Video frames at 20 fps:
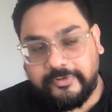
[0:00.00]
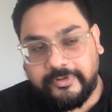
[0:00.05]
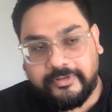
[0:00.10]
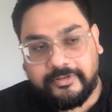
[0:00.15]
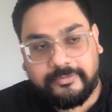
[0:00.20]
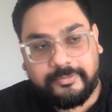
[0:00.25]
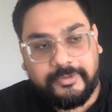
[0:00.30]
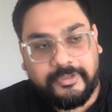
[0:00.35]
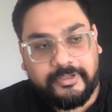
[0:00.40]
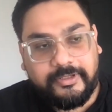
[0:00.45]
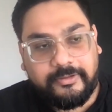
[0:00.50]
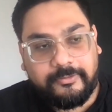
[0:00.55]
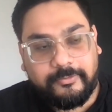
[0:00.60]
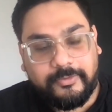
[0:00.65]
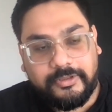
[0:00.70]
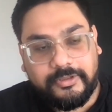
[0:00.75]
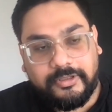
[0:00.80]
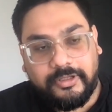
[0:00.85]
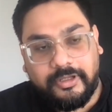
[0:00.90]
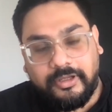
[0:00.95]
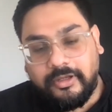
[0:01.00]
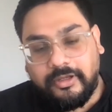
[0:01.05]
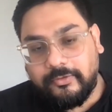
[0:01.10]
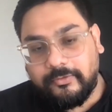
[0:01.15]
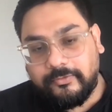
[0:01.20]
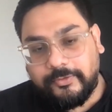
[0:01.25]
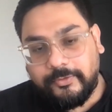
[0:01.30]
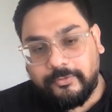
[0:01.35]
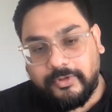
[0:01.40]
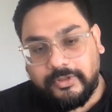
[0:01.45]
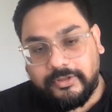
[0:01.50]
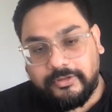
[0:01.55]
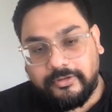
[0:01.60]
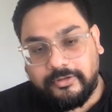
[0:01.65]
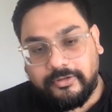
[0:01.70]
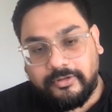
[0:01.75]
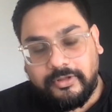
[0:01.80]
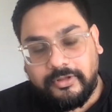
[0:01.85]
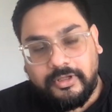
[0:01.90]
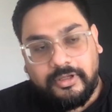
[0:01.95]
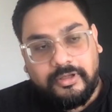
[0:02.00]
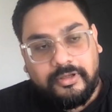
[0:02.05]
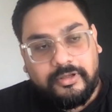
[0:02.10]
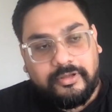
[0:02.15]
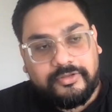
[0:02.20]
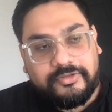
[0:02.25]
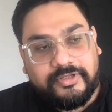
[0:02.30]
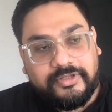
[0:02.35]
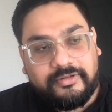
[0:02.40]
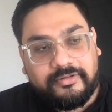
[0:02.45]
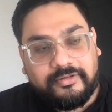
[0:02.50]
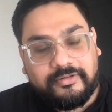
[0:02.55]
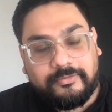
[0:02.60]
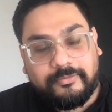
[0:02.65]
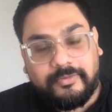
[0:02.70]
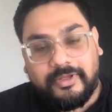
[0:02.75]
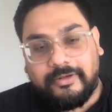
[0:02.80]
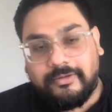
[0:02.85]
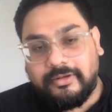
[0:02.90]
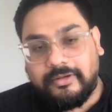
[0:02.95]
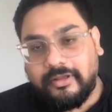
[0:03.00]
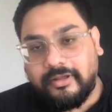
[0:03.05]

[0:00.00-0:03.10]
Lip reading: We are speaking with a few other chains as well.